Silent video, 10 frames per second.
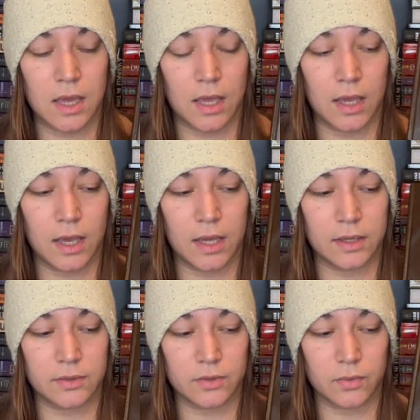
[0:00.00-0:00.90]

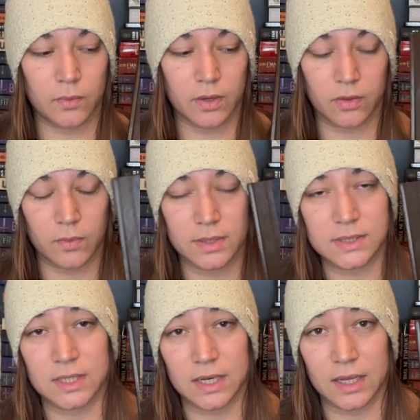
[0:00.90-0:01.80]
and one of the
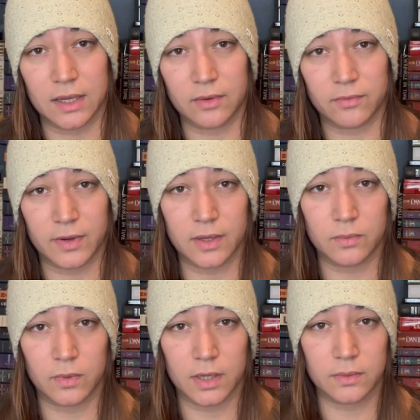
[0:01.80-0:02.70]
ones that I
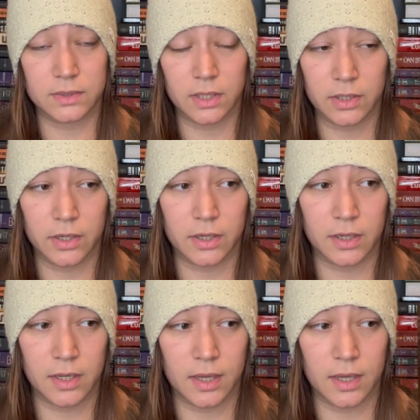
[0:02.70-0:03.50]
read when I was younger